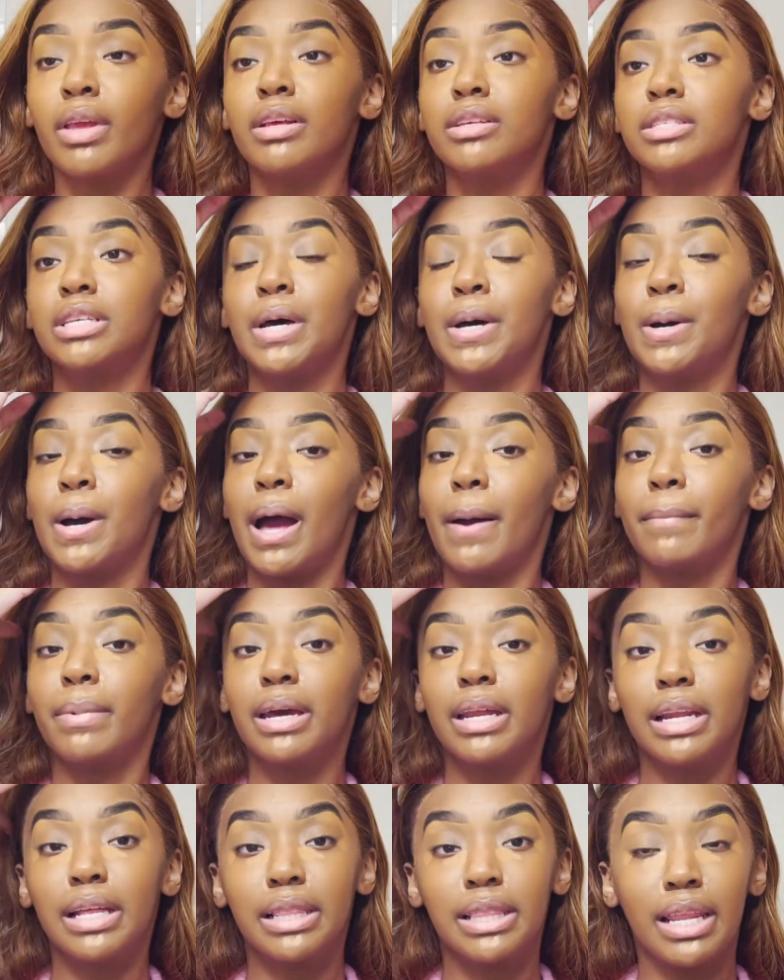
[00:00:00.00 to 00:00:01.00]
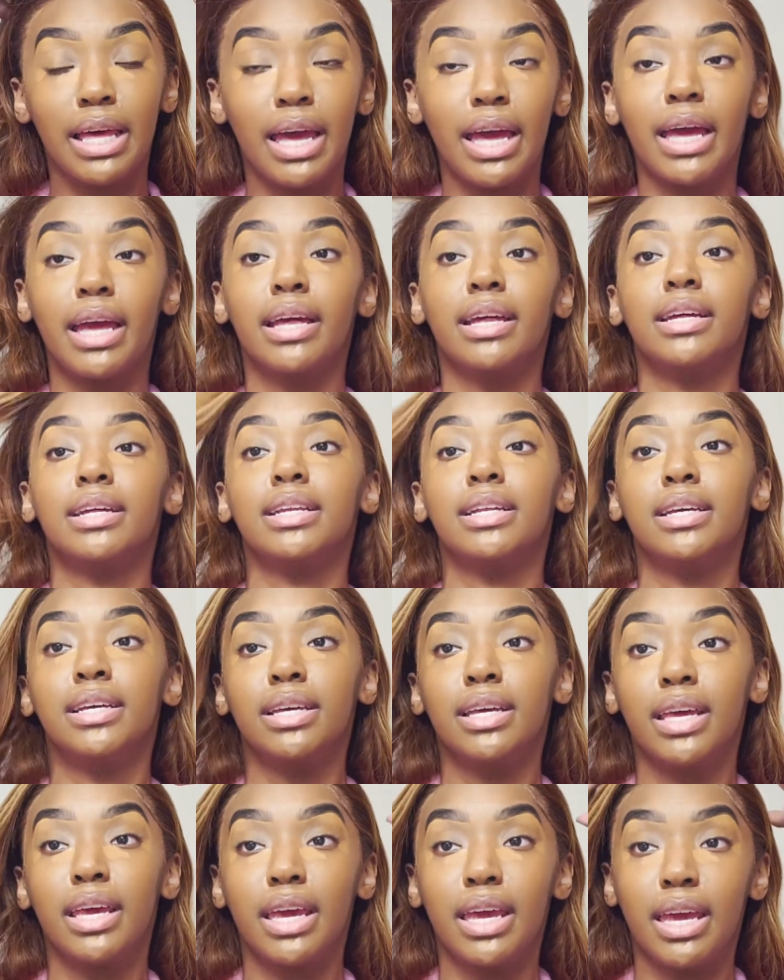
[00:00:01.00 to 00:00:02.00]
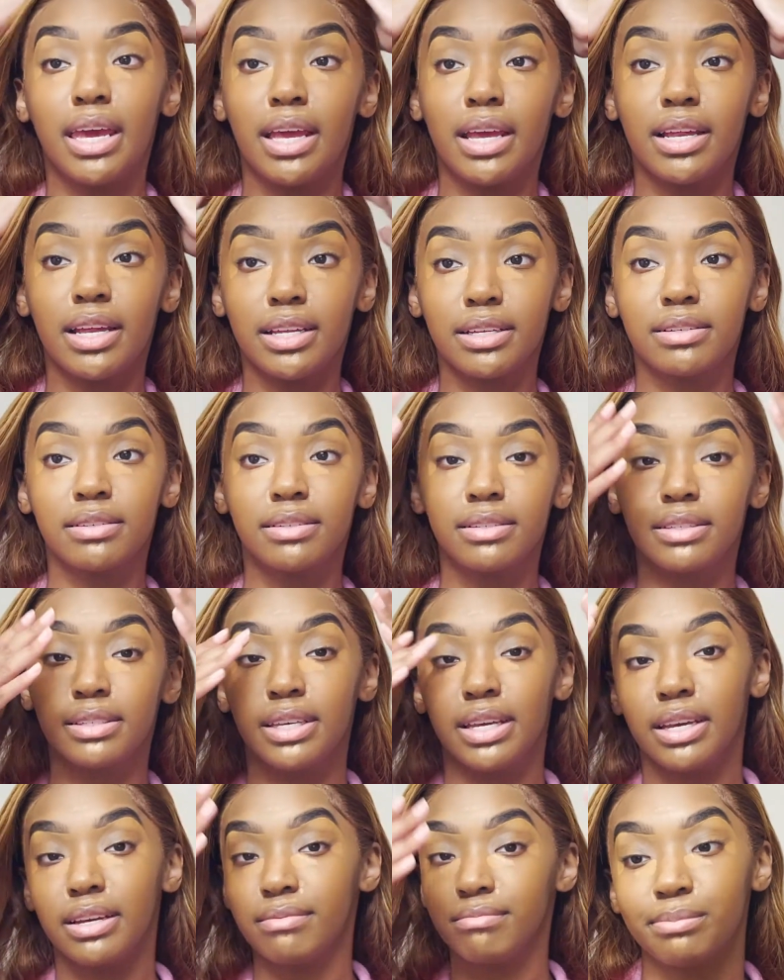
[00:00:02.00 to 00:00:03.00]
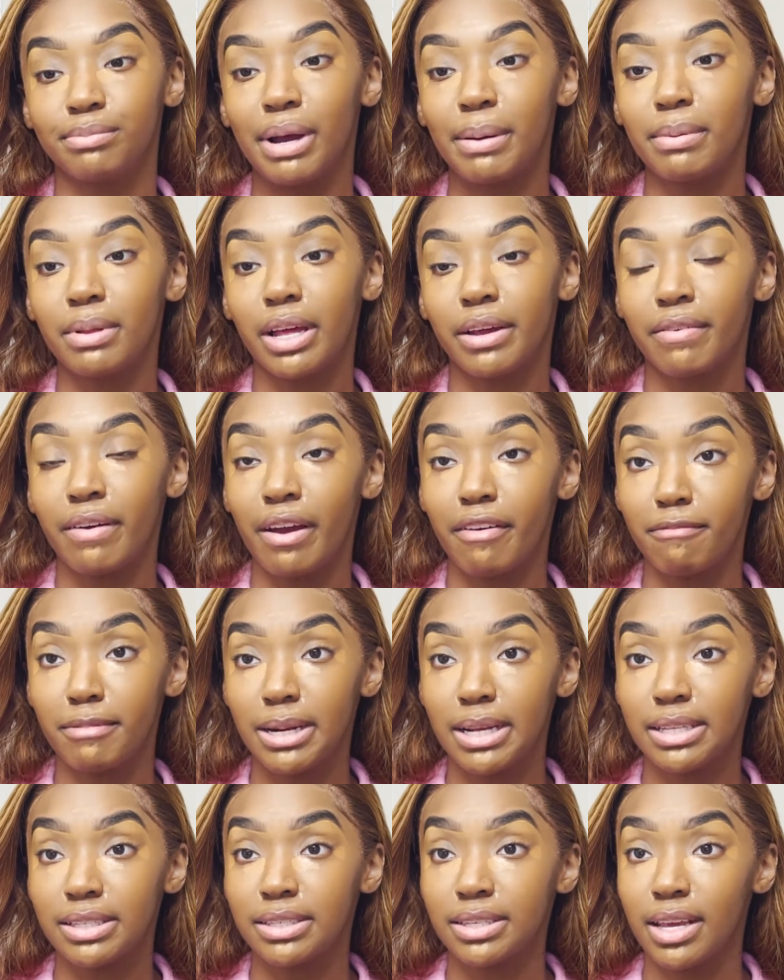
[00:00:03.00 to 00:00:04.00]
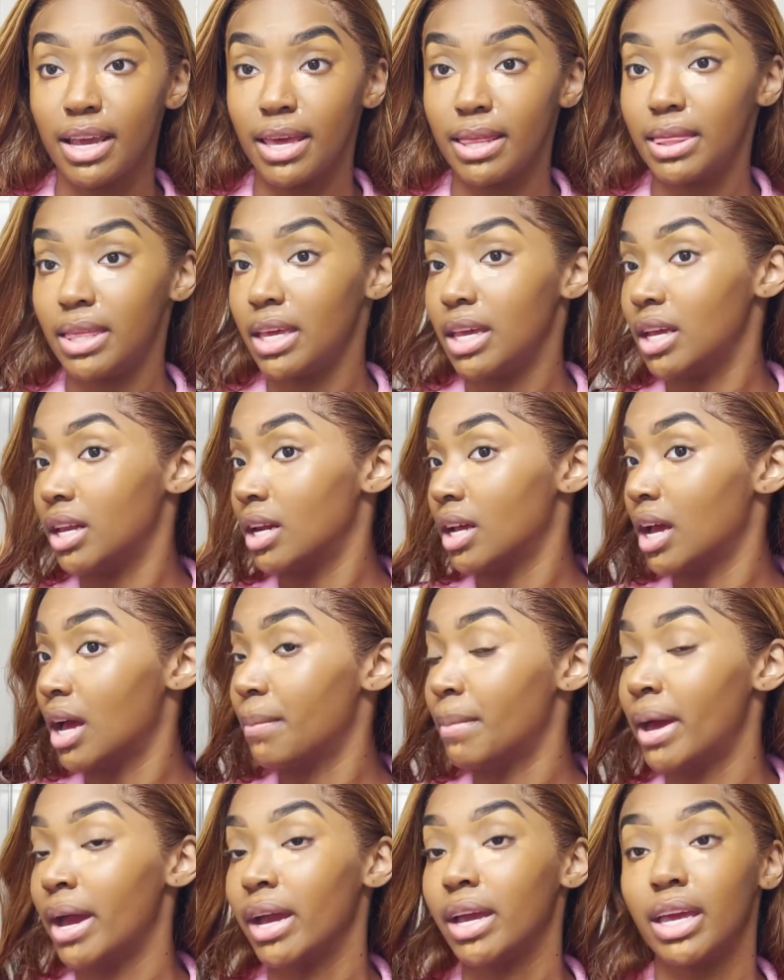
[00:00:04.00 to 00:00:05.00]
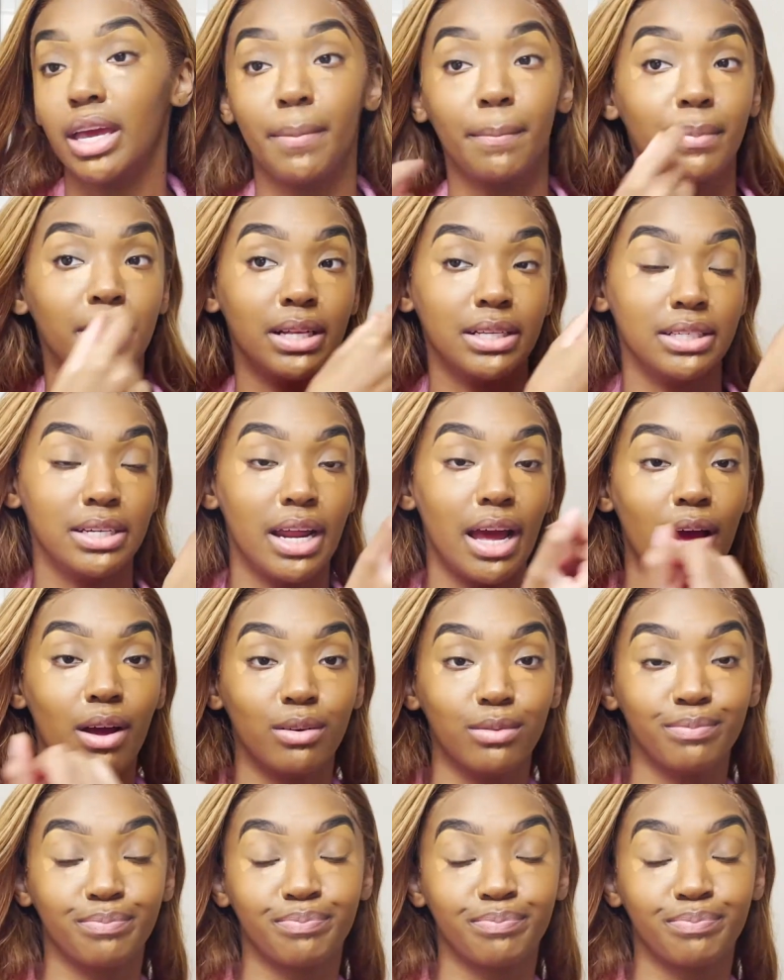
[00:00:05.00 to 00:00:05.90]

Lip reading: So I'm gonna let it sit probably 5 minutes and then come back and blend it out.